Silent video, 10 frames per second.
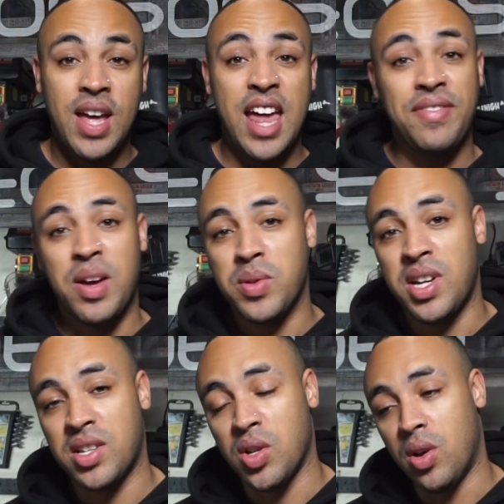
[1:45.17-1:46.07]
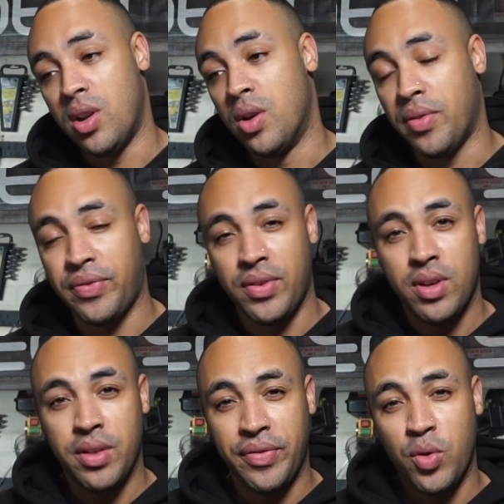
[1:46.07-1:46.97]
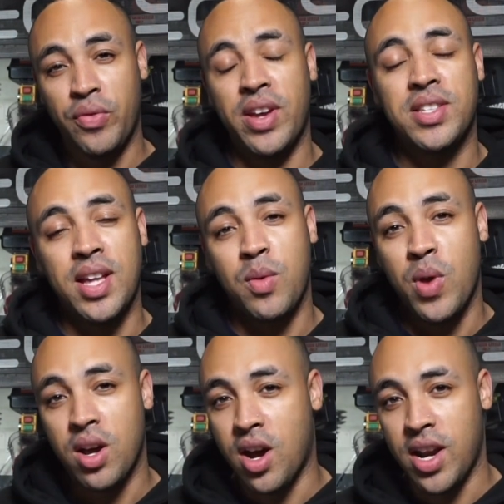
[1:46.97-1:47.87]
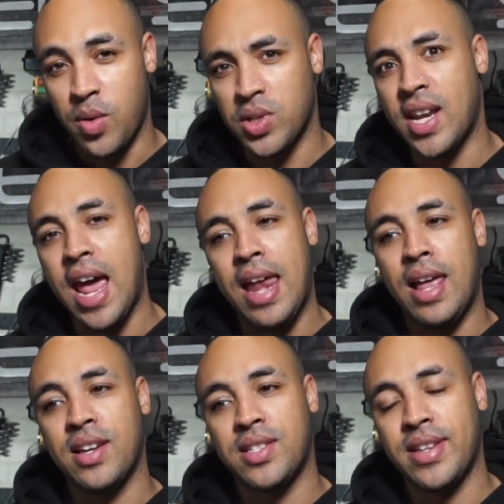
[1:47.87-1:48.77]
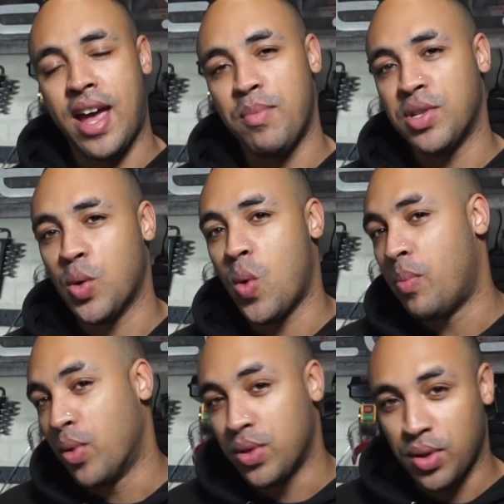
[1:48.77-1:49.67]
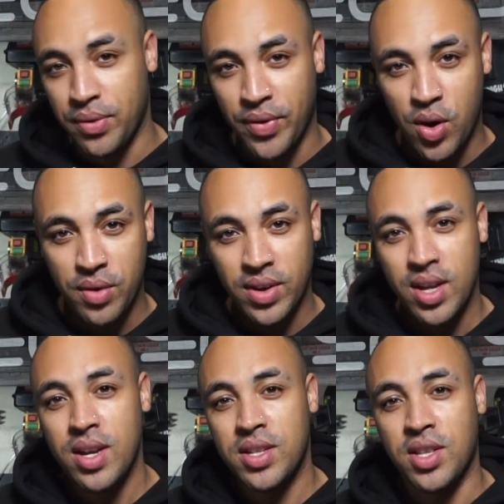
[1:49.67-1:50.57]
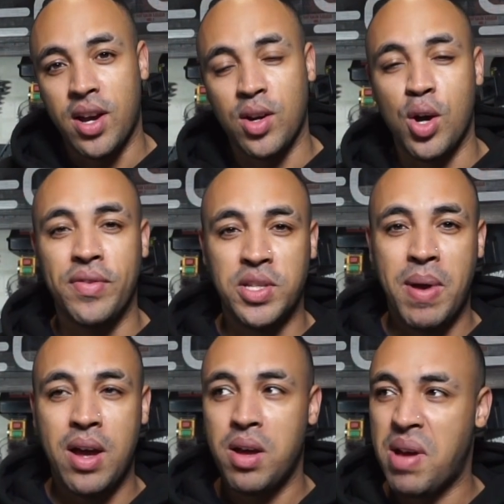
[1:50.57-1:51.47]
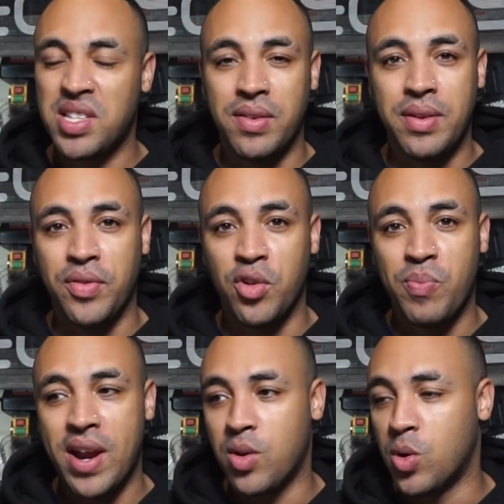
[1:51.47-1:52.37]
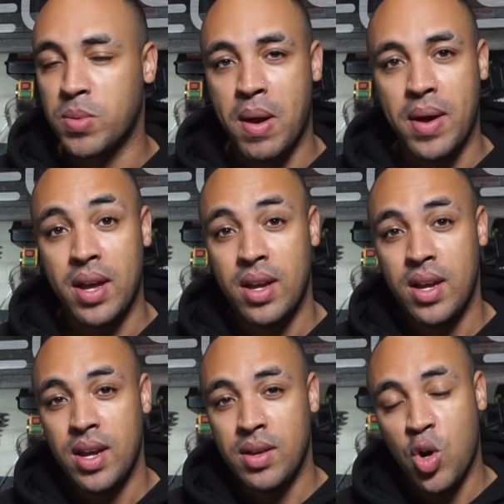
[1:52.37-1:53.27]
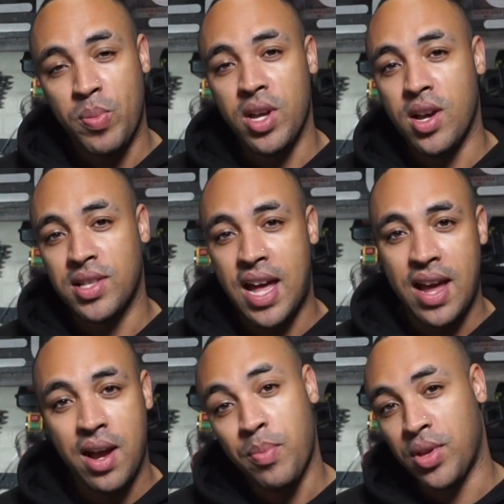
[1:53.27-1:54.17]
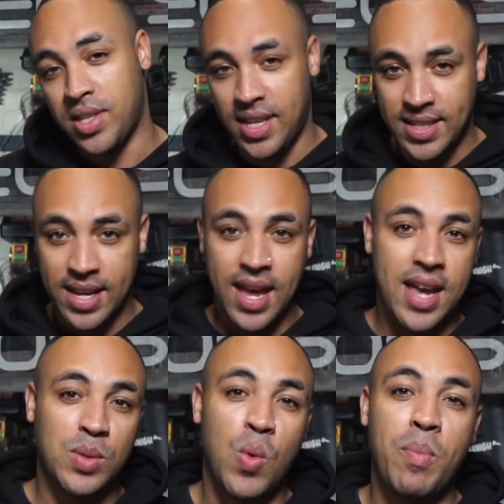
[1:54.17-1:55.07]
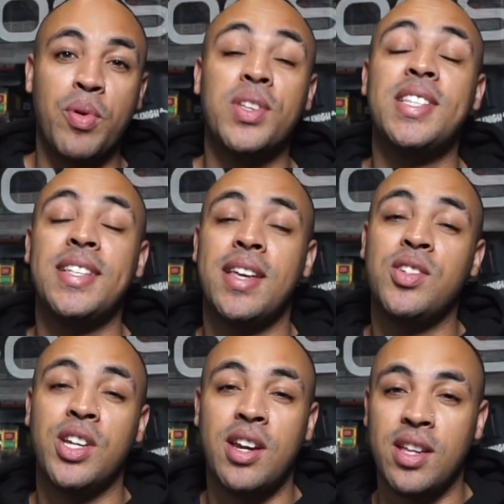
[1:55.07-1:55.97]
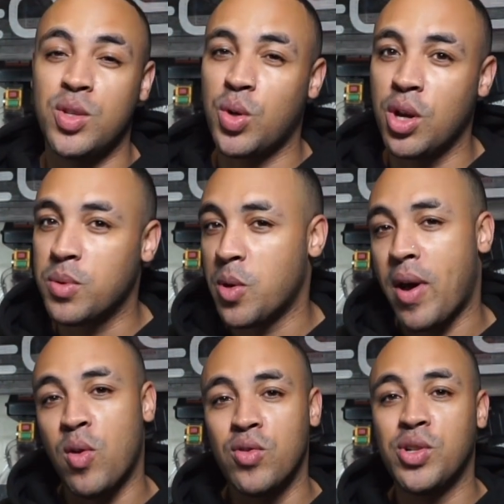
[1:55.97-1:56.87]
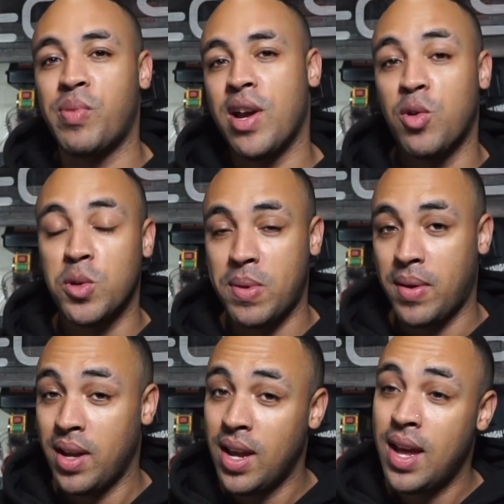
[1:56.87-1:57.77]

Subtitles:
And if that wasn't exciting enough, the Ford Fiesta, when I got it, it was an LX, came as a 1.25, started life as about 75 brake horsepower. A couple of years later, put the Zetec S 1.6 engine in it, took it up to about 100 brake horsepower.